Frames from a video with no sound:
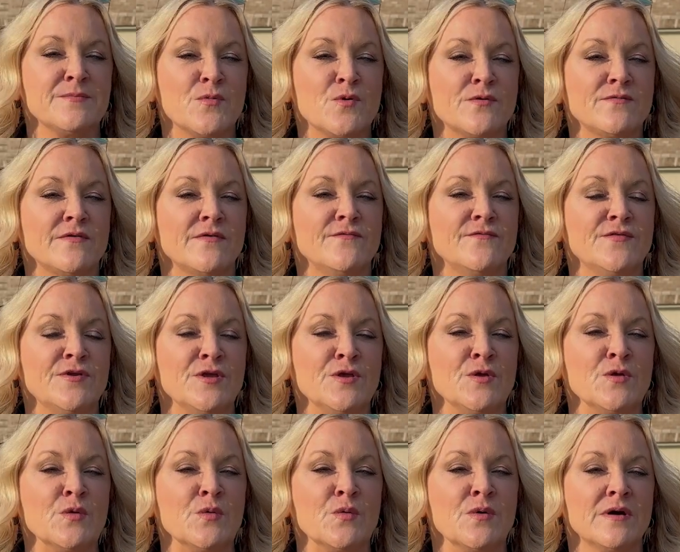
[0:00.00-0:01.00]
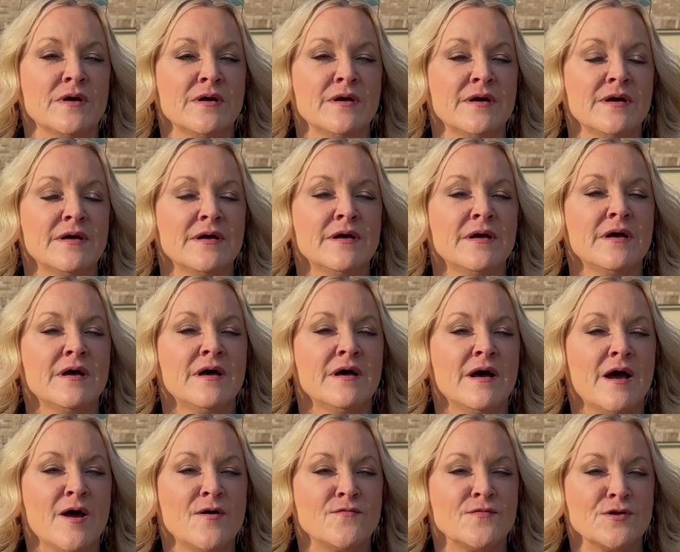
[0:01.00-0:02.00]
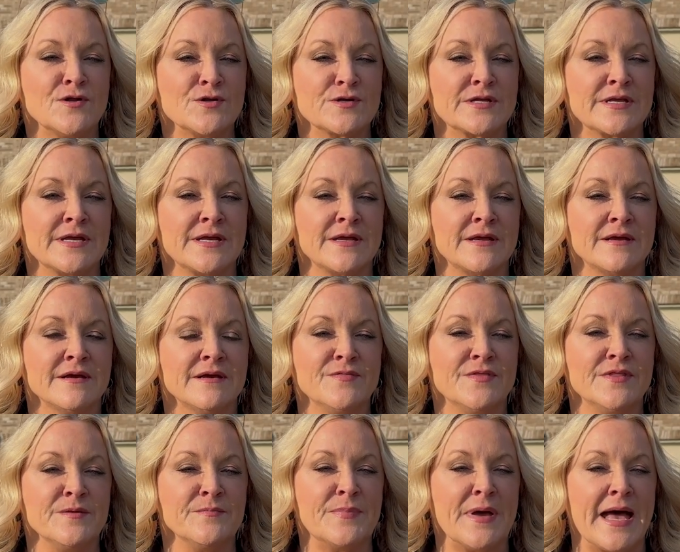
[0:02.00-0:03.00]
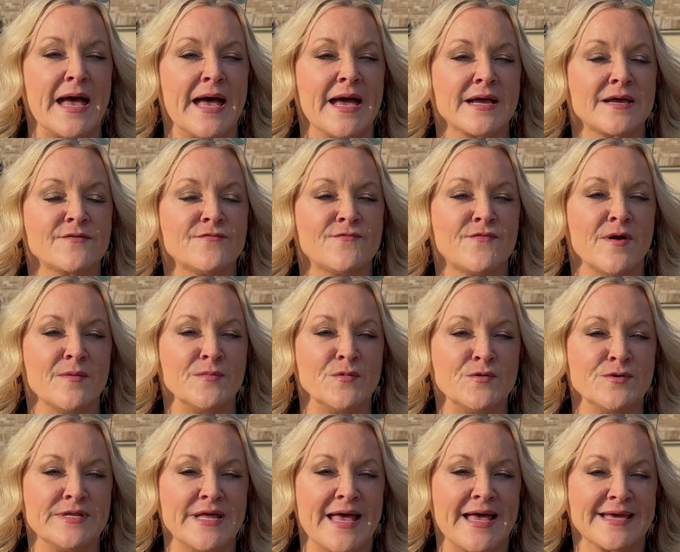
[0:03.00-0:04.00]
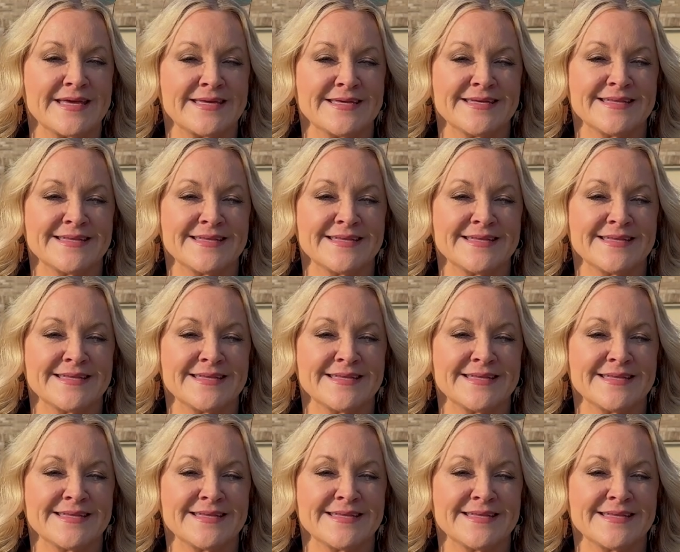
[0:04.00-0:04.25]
more of a view overlooking the back from your deck.